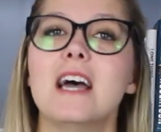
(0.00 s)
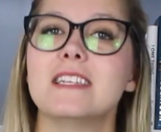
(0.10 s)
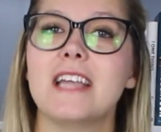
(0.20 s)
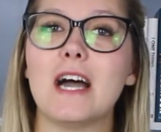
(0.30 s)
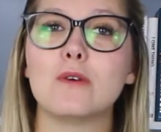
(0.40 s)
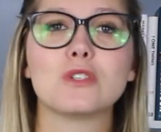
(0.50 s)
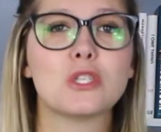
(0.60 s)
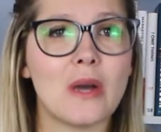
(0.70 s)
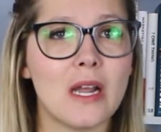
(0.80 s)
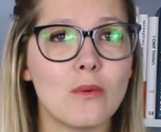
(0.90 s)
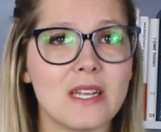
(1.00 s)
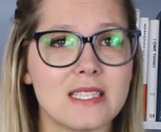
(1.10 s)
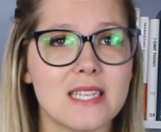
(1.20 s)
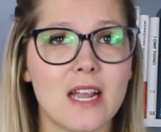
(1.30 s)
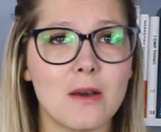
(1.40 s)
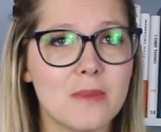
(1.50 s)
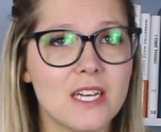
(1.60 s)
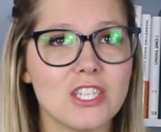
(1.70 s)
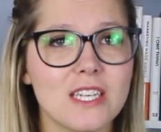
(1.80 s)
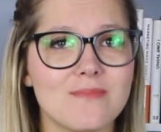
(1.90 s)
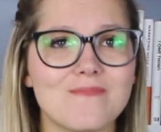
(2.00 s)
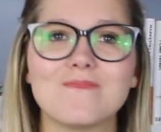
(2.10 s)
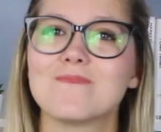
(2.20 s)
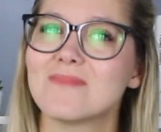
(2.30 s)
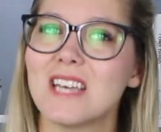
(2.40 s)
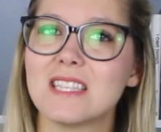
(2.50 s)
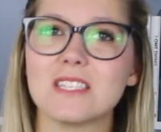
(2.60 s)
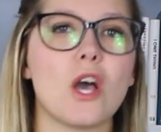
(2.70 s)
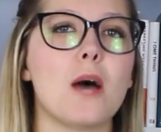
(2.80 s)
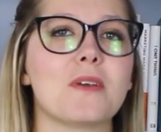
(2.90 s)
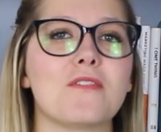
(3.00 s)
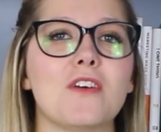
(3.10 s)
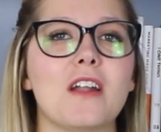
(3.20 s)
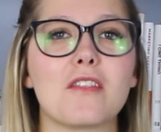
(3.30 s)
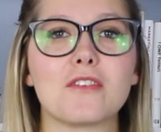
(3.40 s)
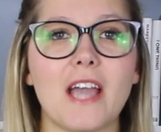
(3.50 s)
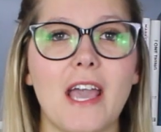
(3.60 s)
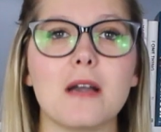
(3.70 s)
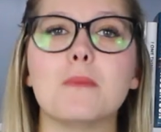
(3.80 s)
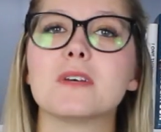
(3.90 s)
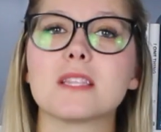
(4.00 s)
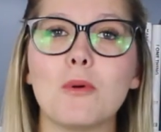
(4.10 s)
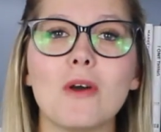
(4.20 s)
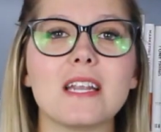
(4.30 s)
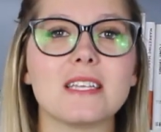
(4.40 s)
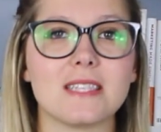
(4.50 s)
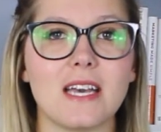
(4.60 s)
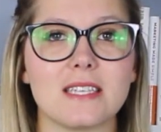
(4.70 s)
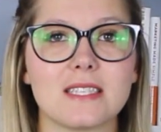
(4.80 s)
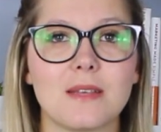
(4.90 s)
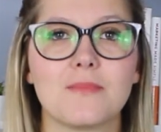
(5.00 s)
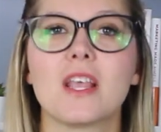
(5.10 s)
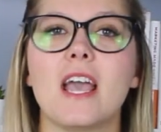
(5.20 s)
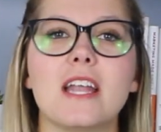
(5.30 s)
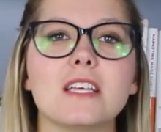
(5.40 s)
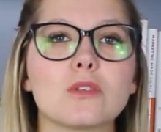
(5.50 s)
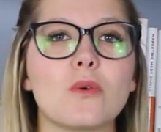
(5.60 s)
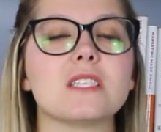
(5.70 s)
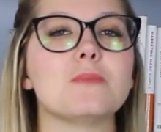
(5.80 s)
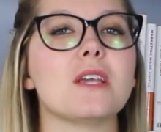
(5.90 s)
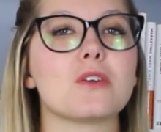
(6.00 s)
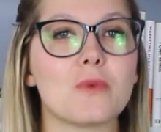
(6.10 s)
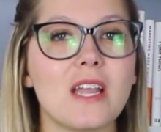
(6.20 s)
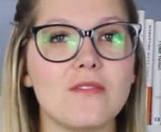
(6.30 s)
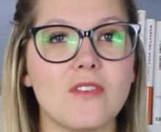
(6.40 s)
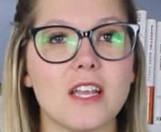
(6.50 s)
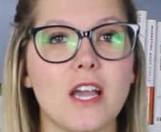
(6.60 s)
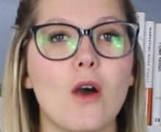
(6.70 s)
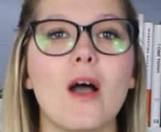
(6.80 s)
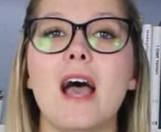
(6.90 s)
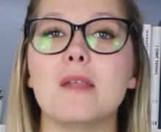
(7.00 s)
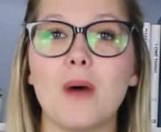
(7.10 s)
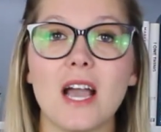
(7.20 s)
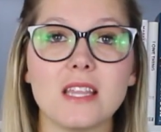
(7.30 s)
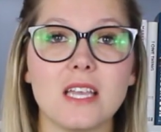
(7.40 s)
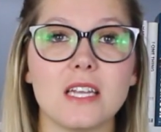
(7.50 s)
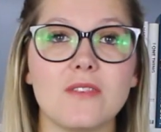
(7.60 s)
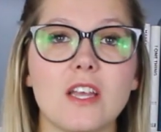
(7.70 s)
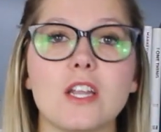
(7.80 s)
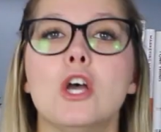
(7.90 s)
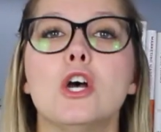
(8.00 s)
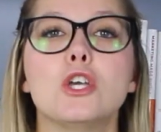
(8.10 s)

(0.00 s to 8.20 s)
Now, do I always stay on budget? That's a topic for another day, but the point is this. It is going to be a great video, and by the end of it,